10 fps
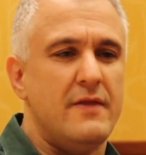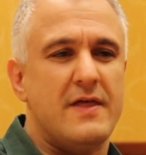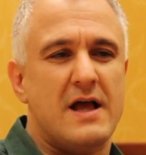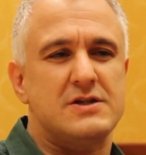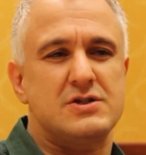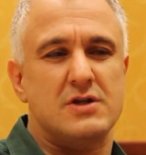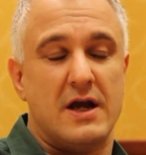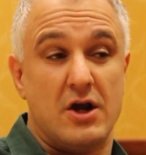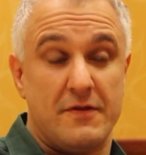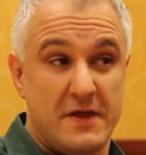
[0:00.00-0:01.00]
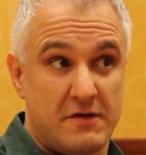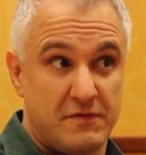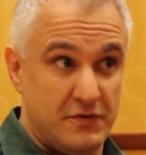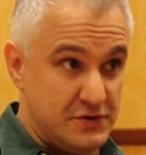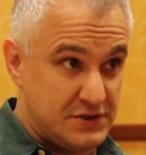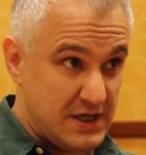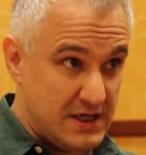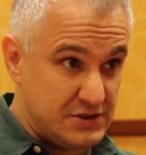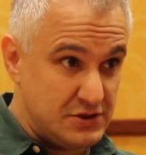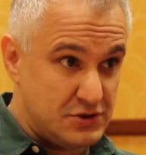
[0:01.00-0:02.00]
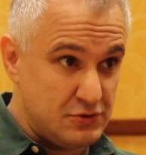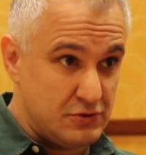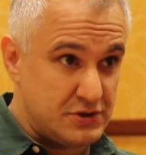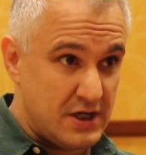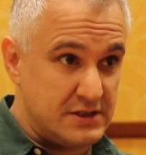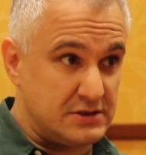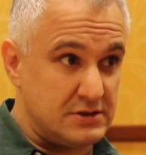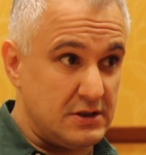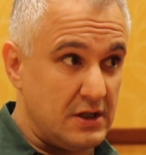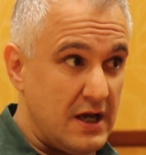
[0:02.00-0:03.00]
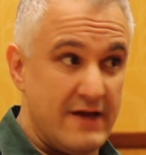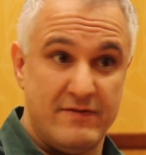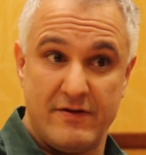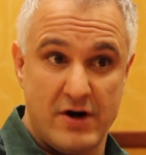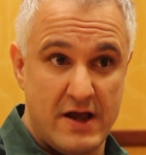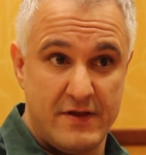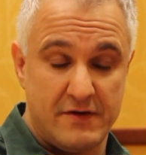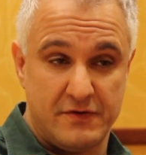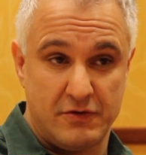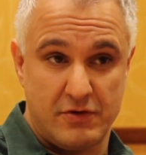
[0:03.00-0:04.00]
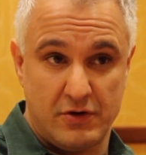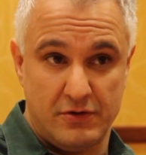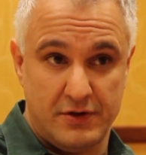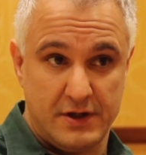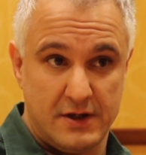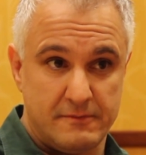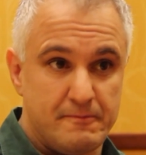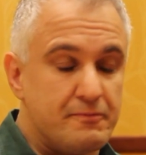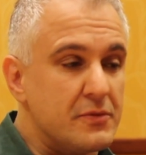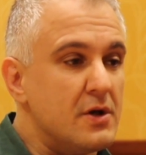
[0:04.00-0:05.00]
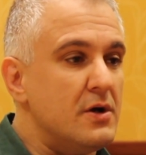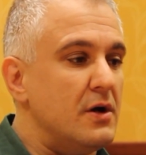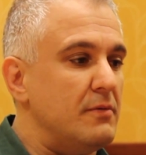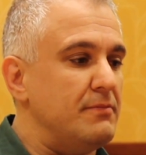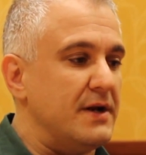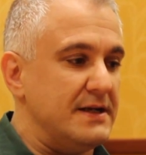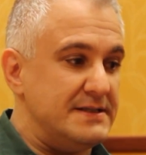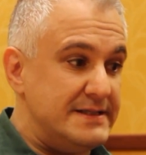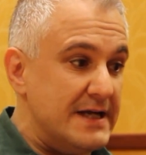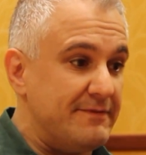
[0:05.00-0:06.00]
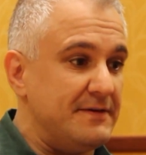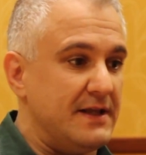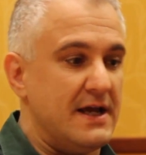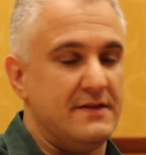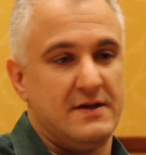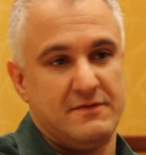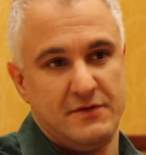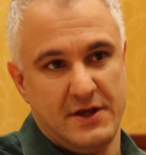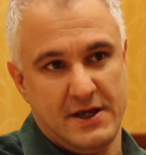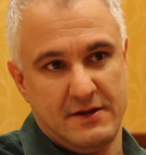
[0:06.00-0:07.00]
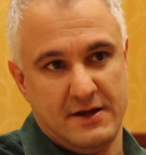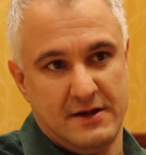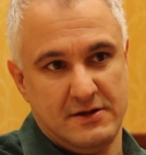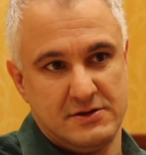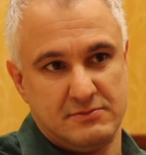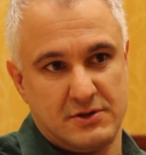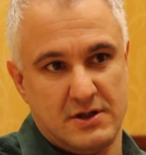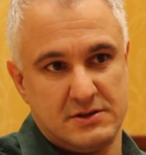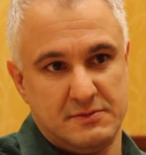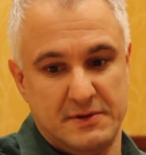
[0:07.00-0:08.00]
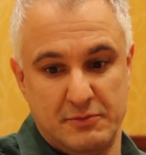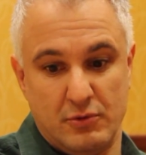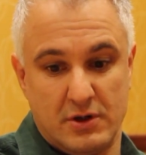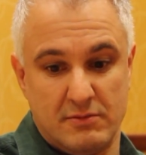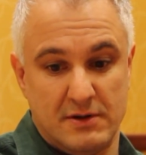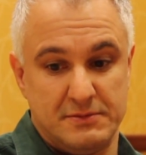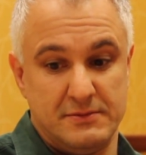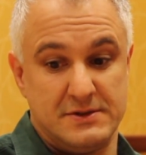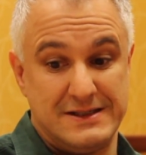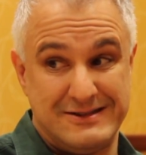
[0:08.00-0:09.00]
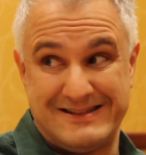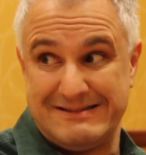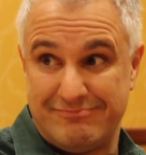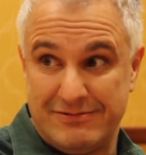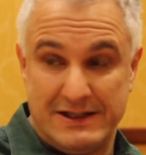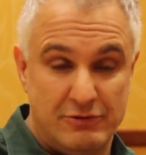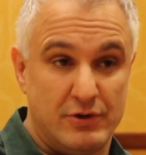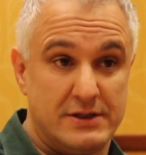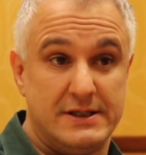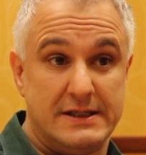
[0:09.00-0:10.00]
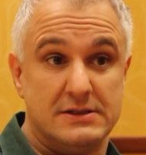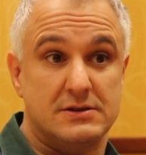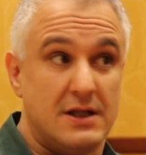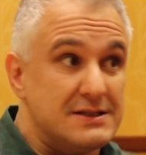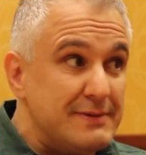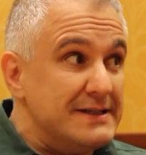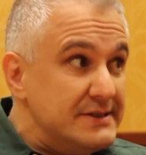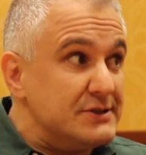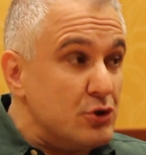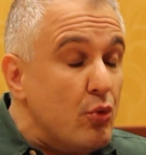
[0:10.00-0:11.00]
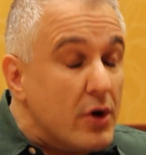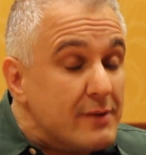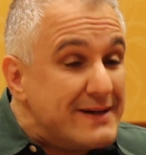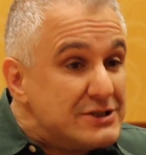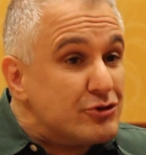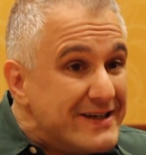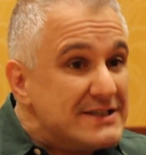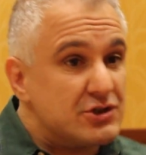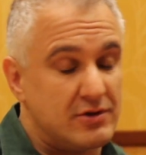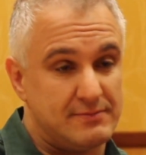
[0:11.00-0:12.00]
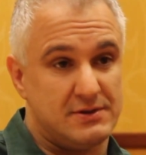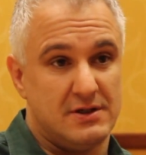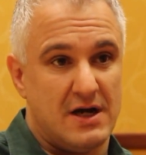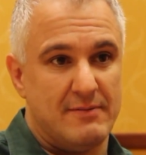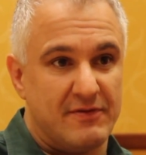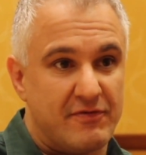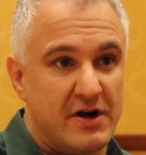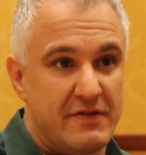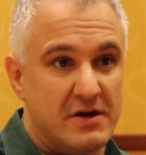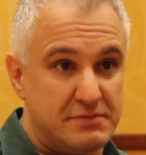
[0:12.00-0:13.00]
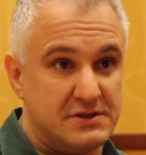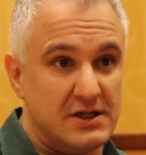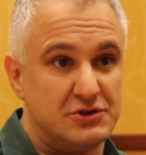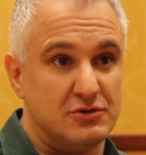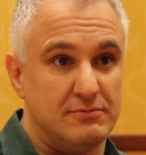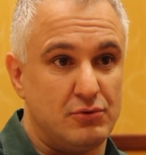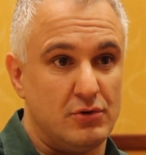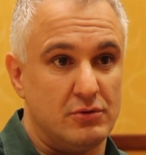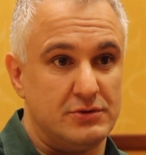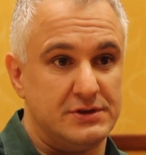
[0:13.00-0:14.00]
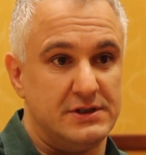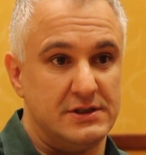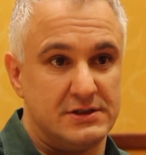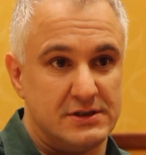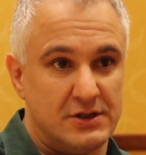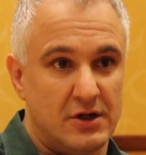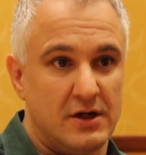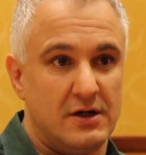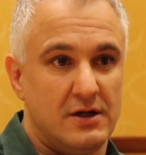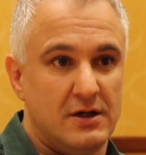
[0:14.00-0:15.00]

I got that for the science and pseudoscience. I have never had that for the critical thinking, but I definitely had that for the atheism class. When people would come up to me and say, I really want to take this class, but I just don't want it on my transcript. I'm afraid that a potential employer will see this and not.